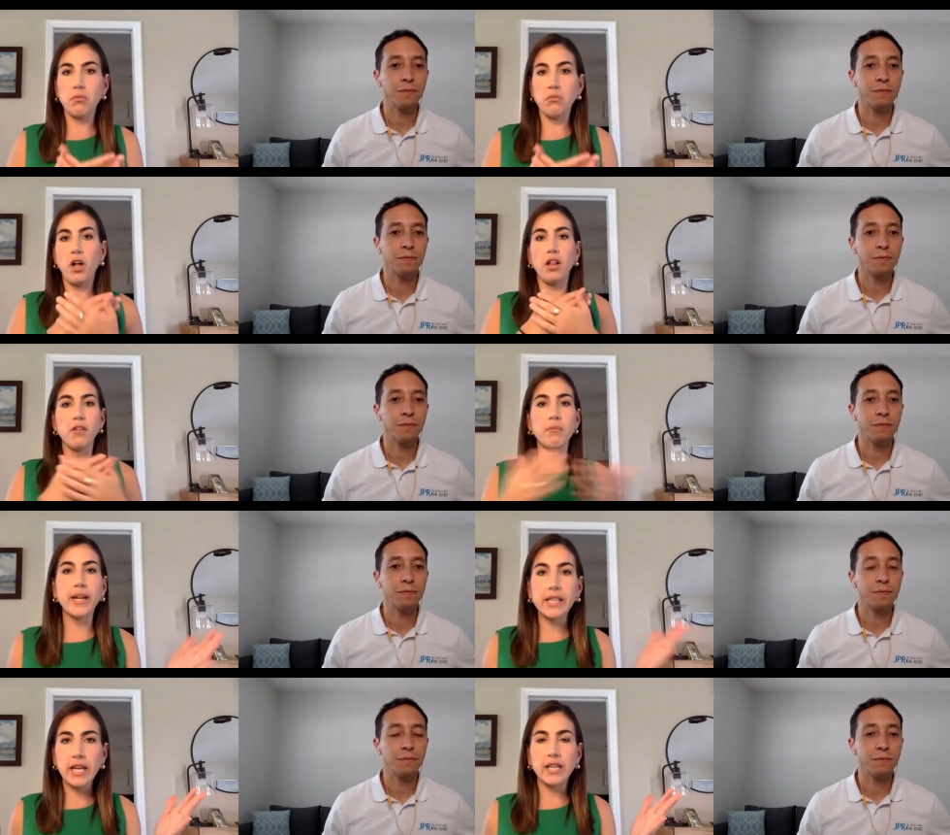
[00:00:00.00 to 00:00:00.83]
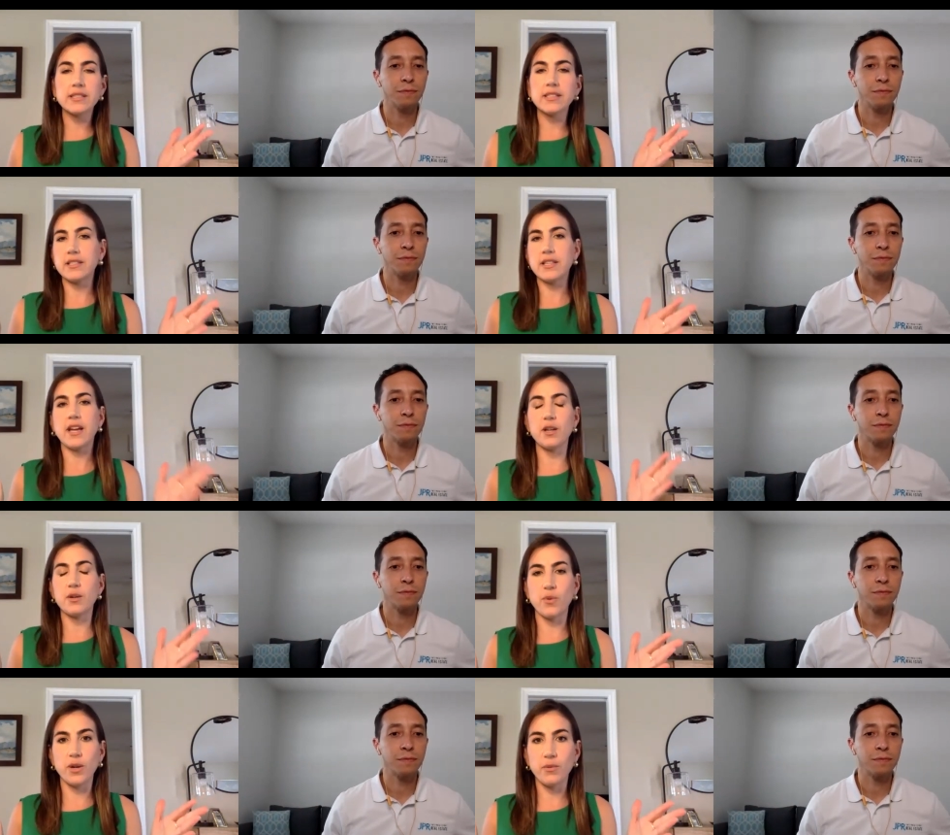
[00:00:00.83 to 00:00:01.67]
Speaker 1: all of my clients
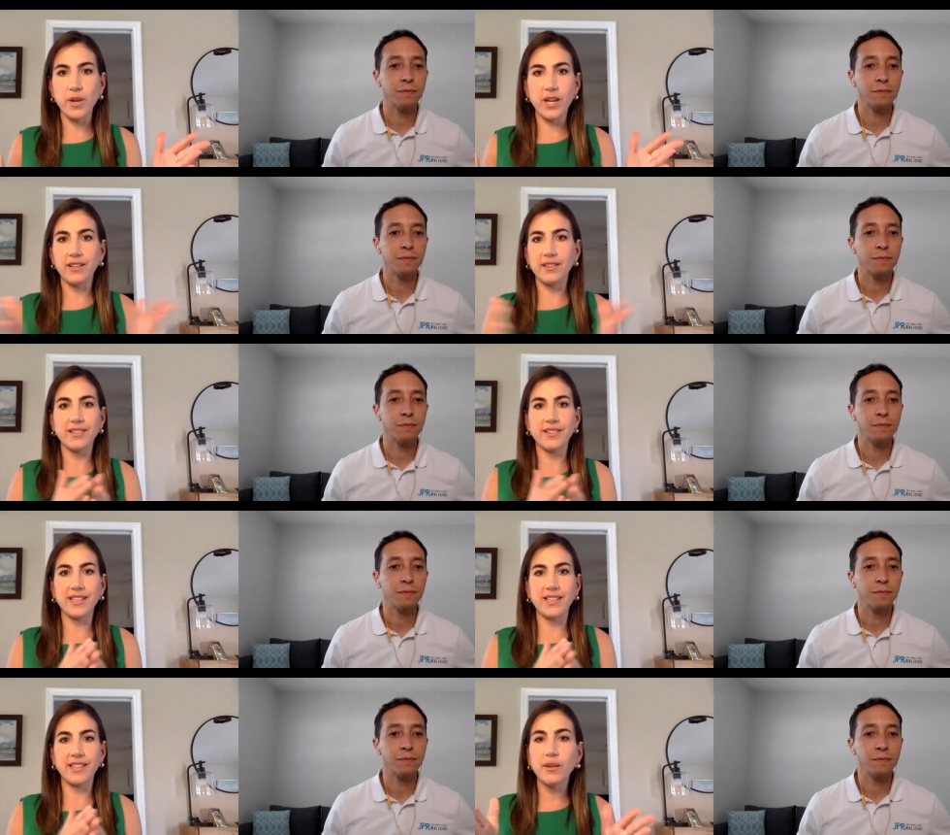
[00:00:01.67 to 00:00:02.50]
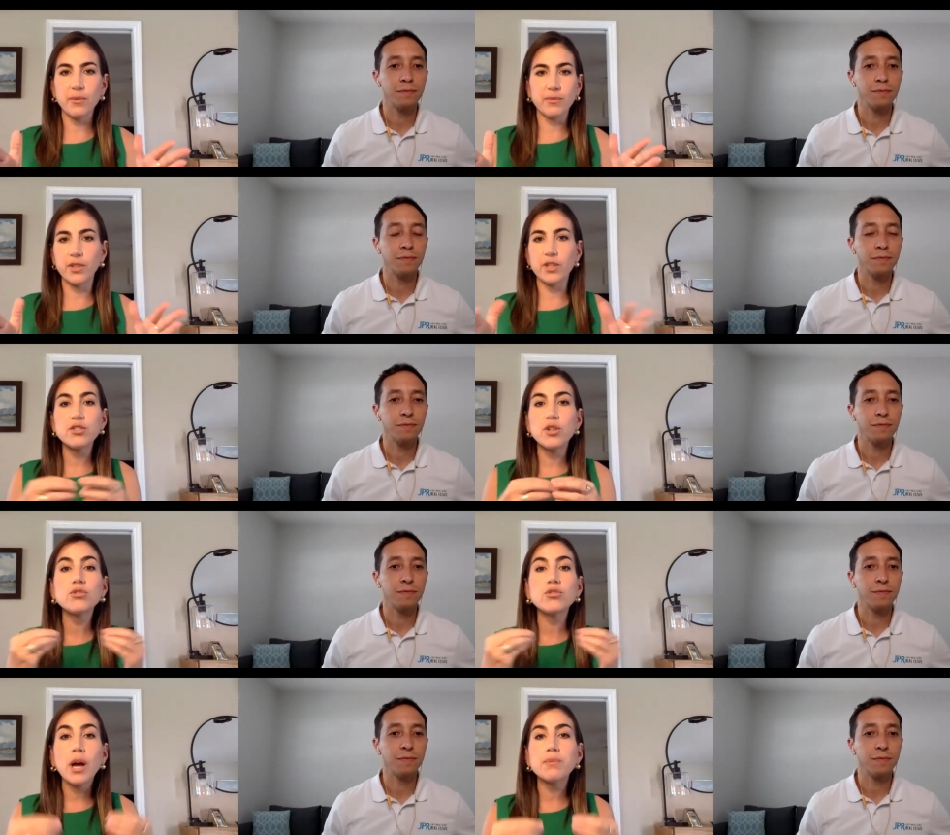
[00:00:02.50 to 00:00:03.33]
decided one week that's it there's
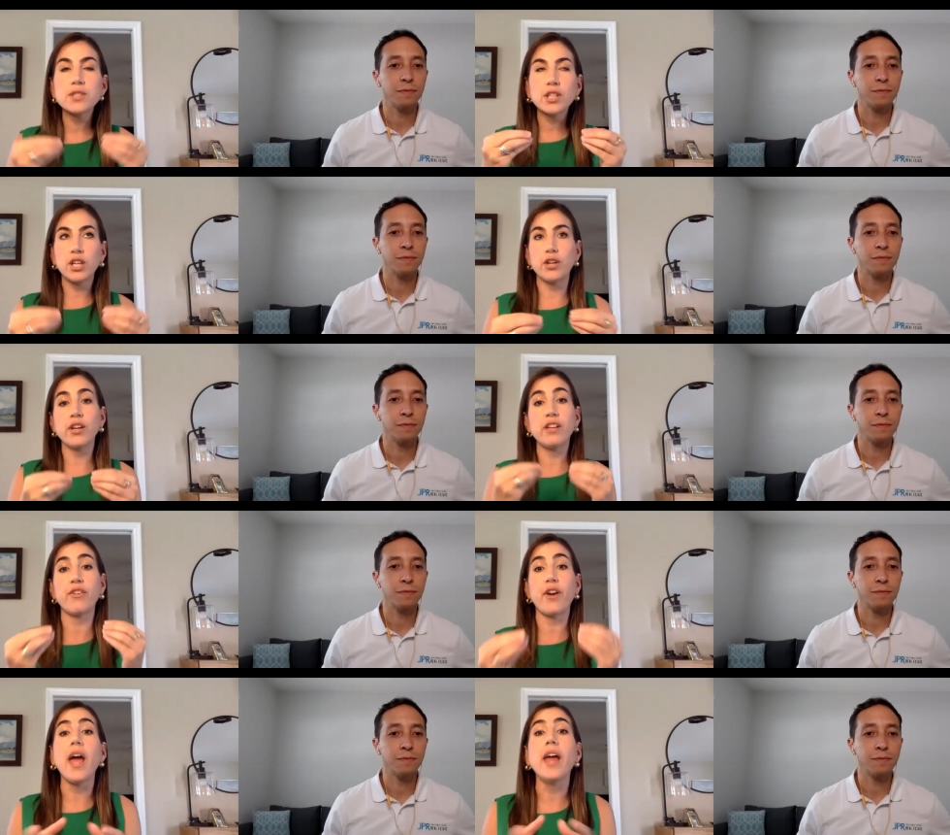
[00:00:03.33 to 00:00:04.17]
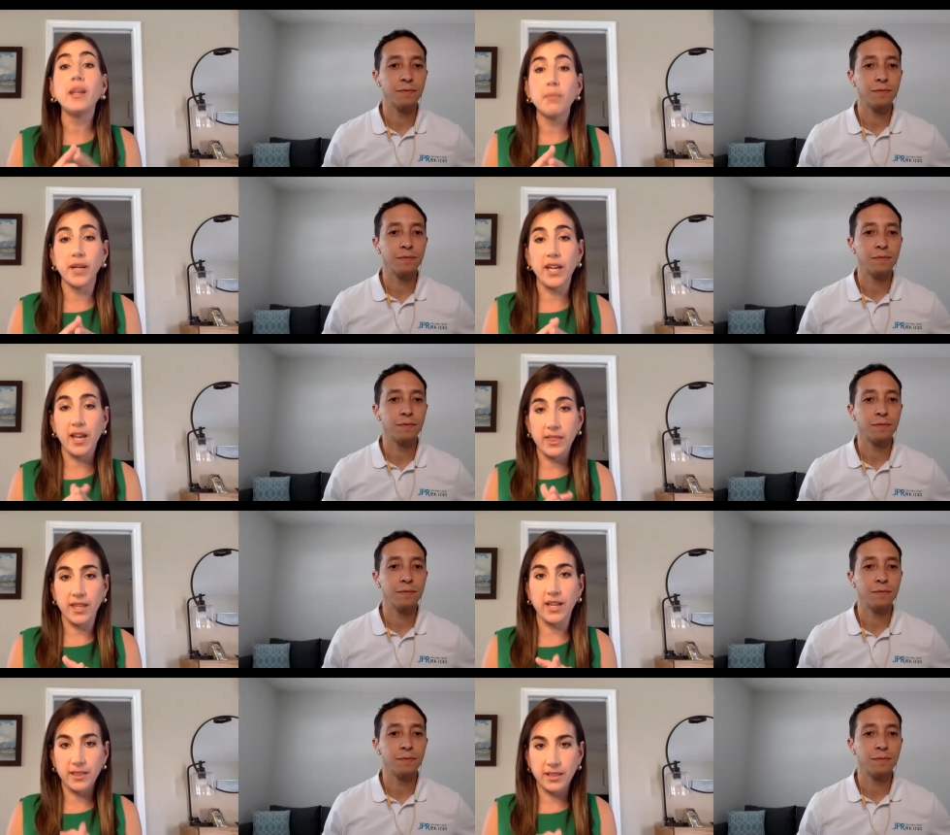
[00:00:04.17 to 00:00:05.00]
no job security for anybody i
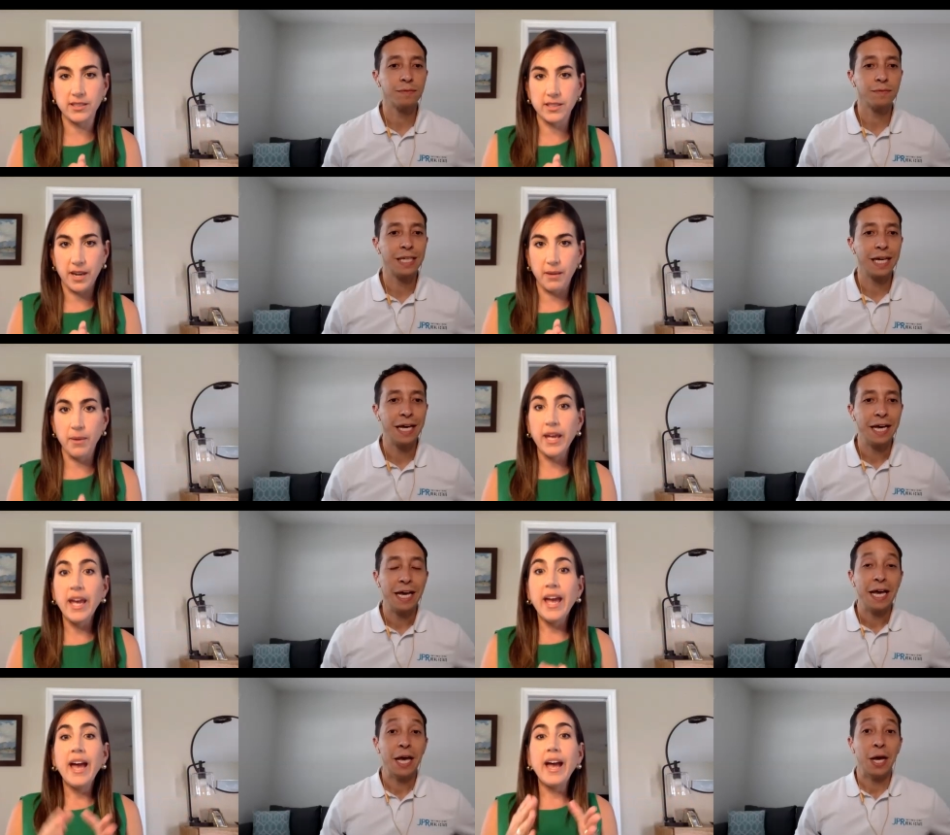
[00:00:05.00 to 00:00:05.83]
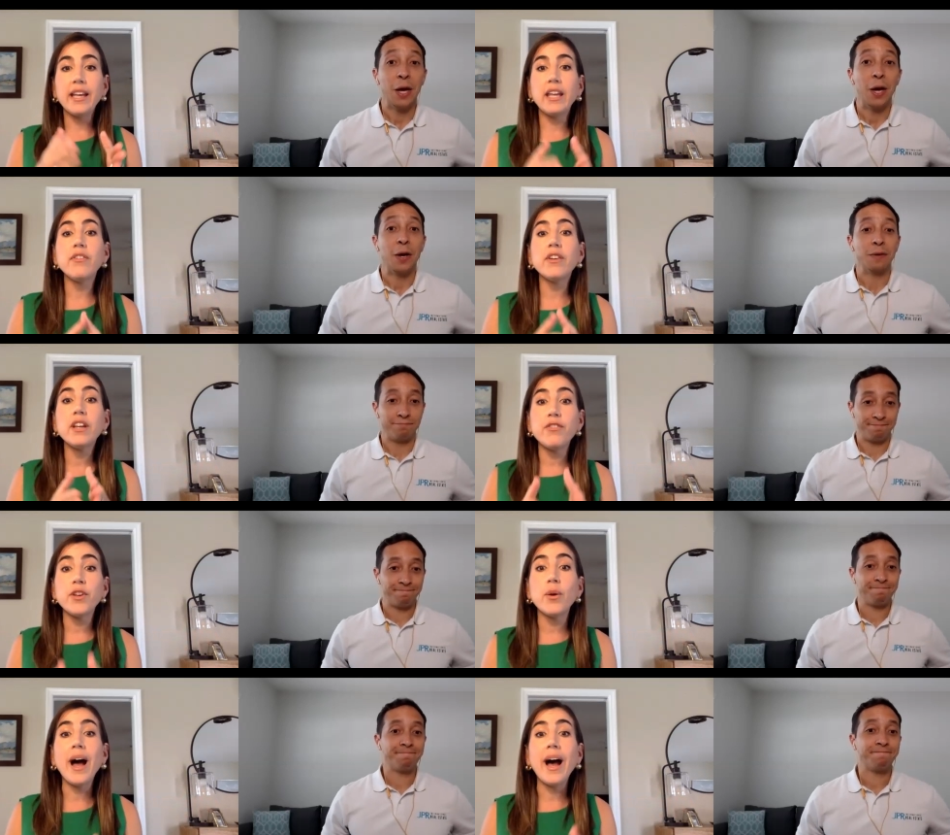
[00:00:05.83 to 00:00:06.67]
think at this time and even if
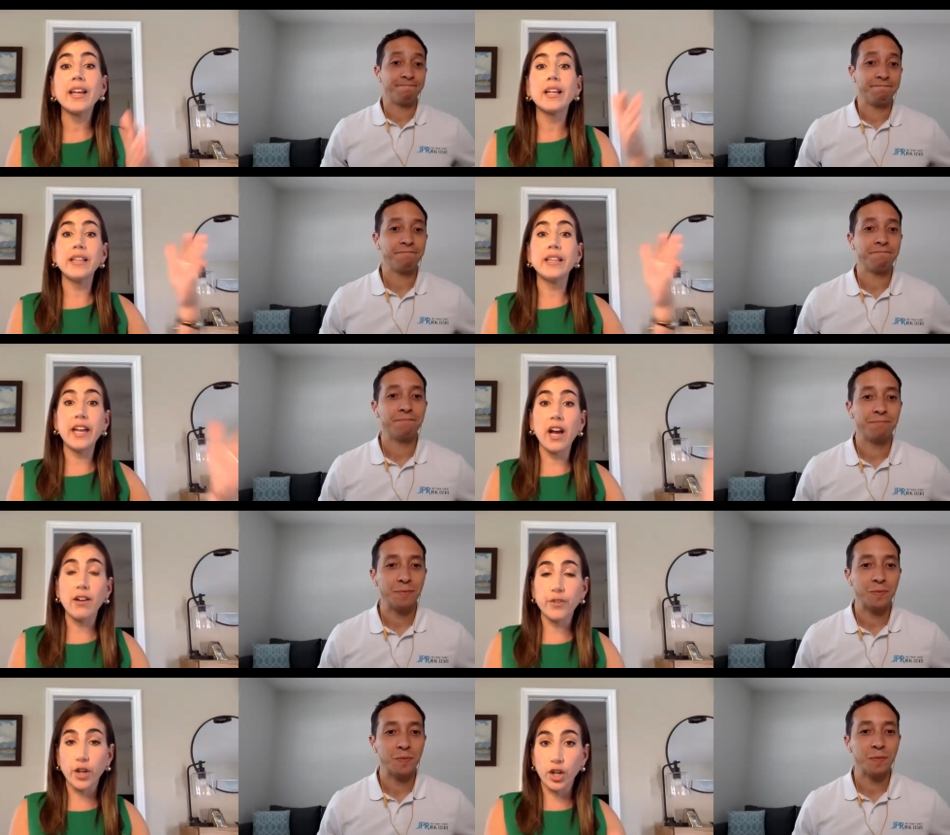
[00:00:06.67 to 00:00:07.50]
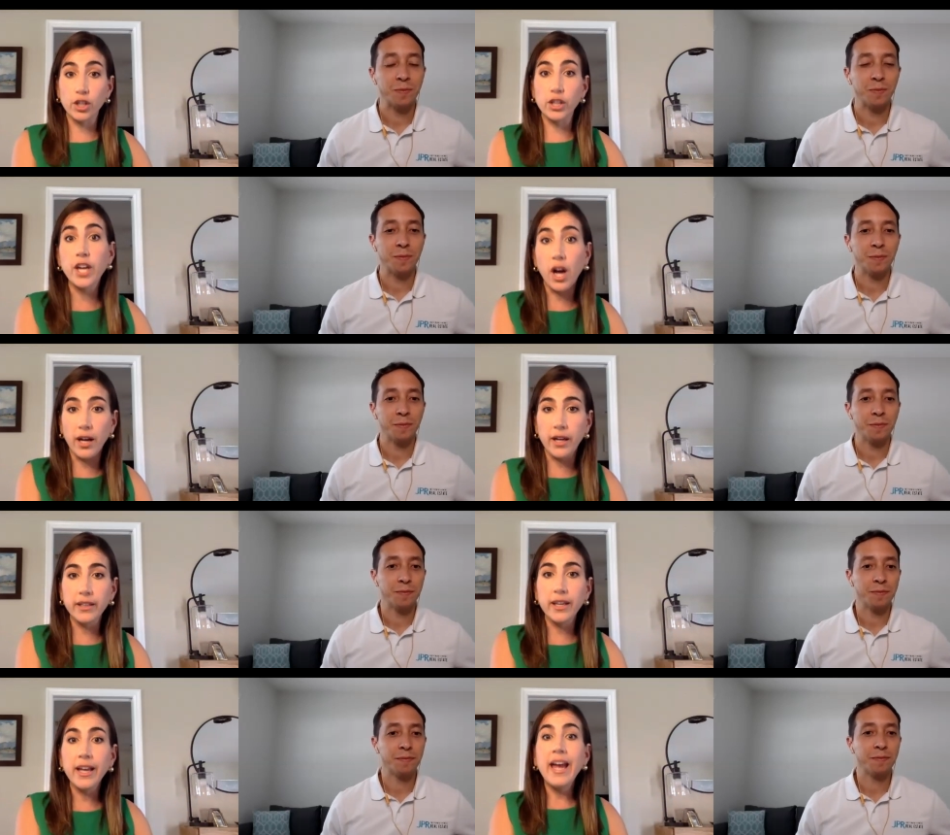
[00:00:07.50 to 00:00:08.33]
you had a layoff early
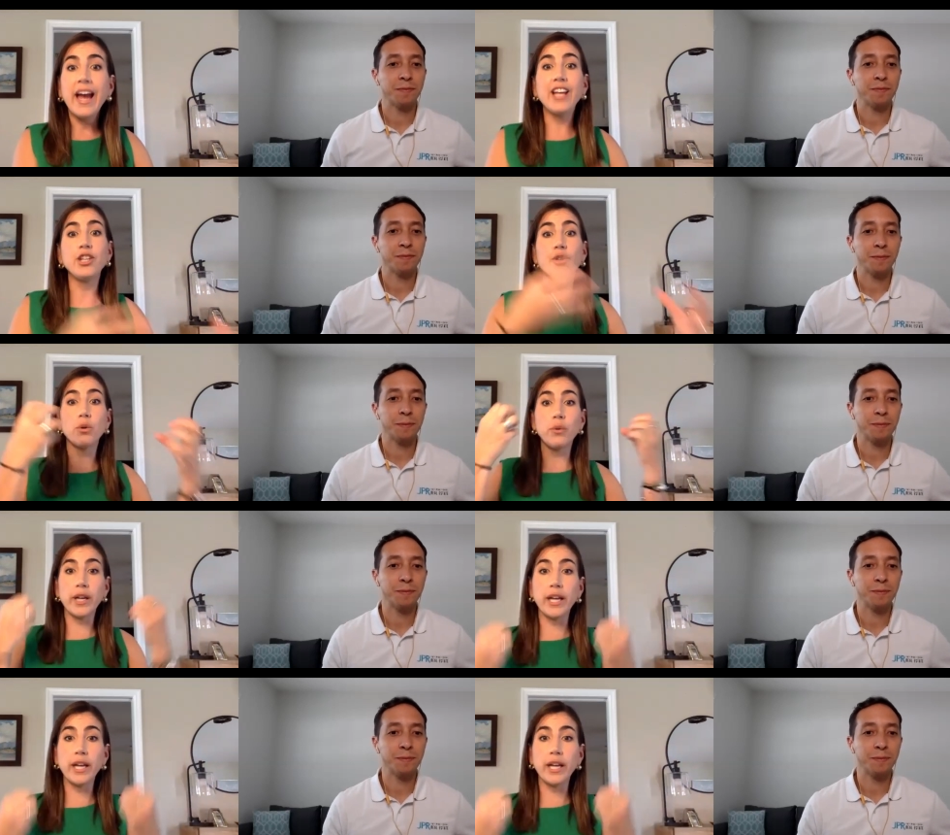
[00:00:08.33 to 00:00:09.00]
on and you already